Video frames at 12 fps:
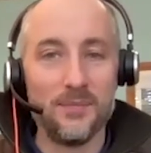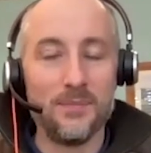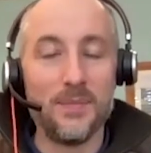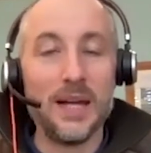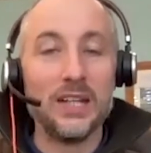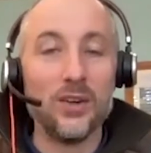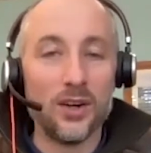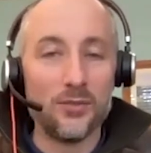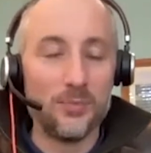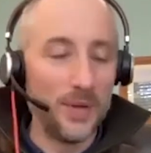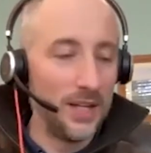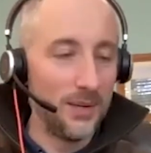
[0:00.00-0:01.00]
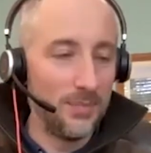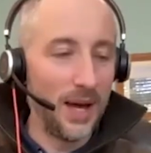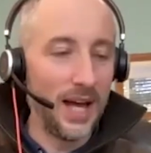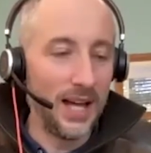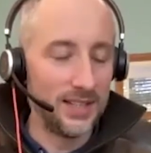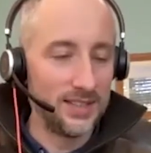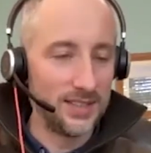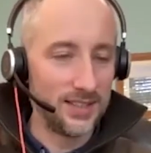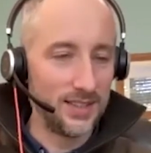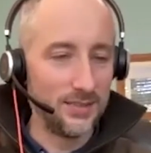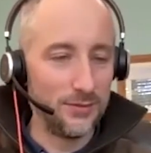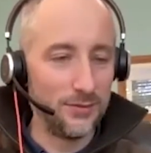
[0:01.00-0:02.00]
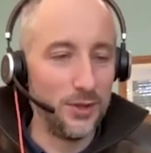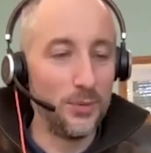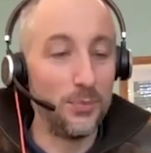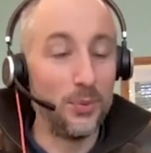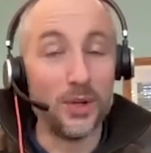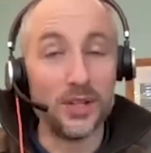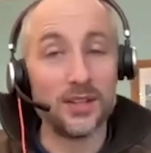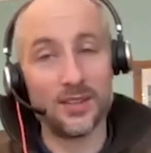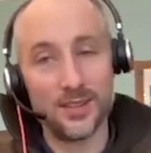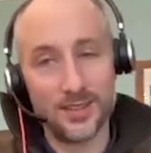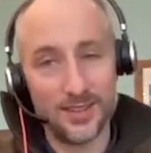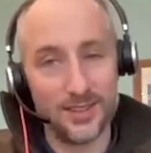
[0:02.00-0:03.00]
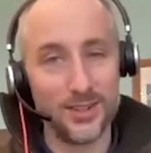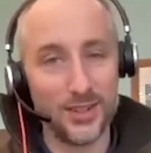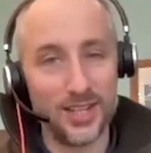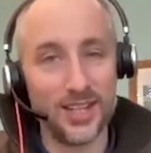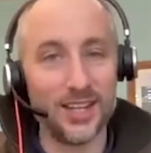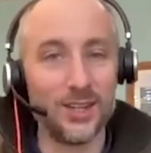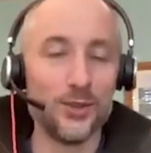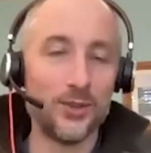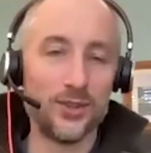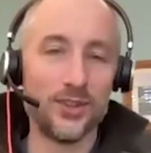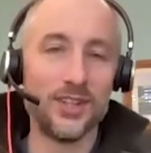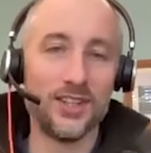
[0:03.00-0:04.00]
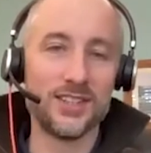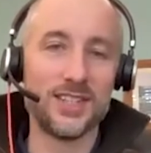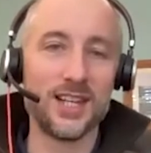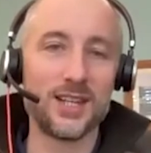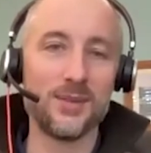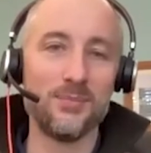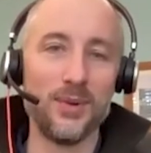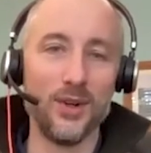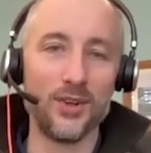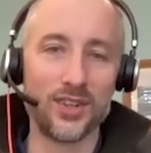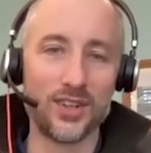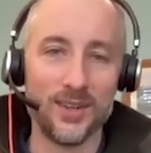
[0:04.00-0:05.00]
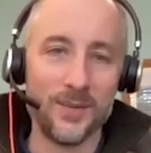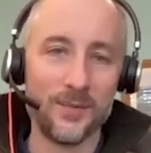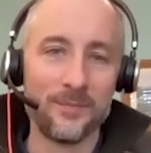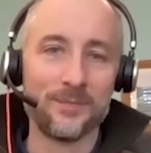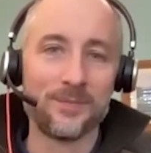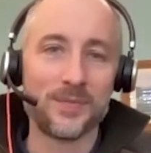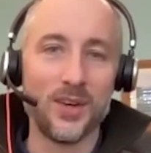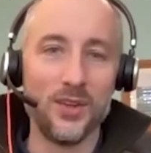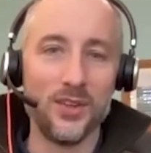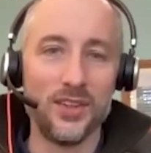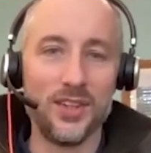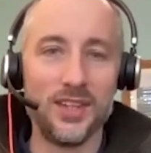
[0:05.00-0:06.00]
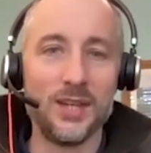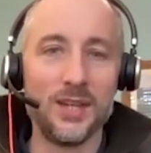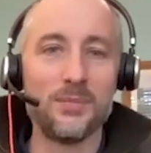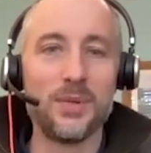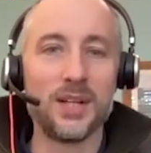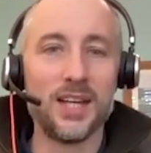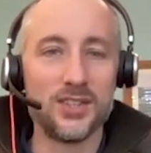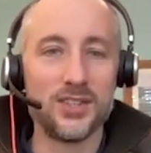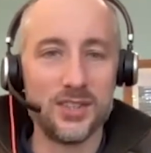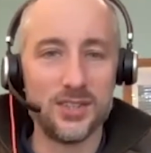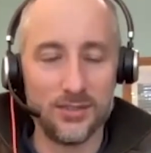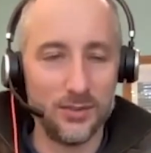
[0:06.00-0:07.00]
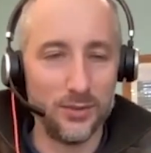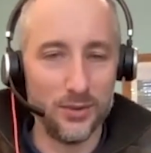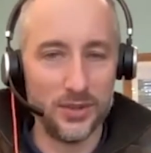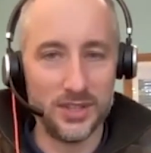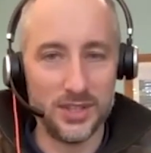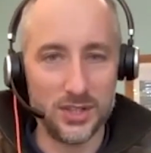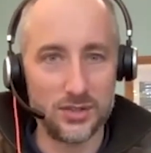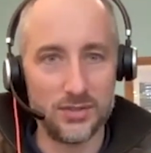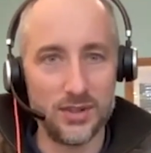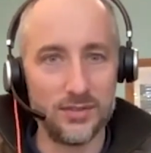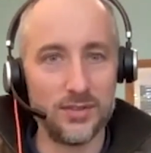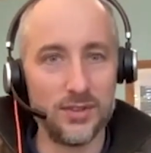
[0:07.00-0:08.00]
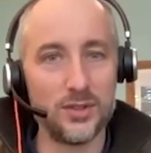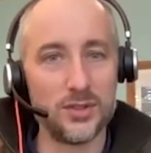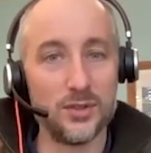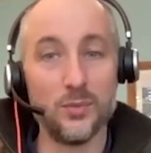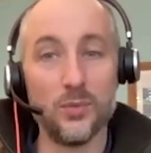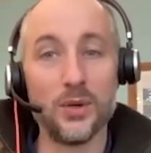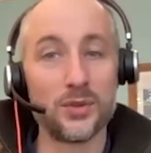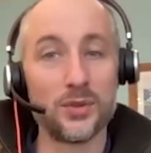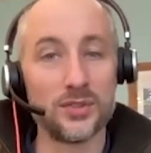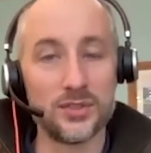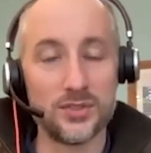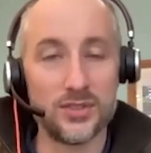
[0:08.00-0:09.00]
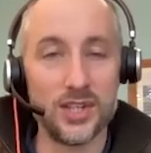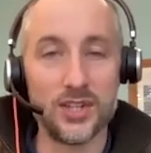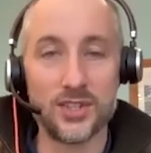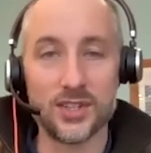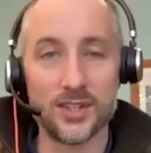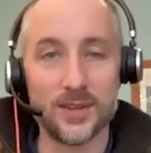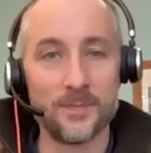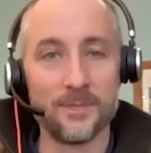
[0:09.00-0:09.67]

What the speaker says: may not have been a bad viewpoint. Looking at your second blog on the implications of the fourth industrial revolution on wealth concentration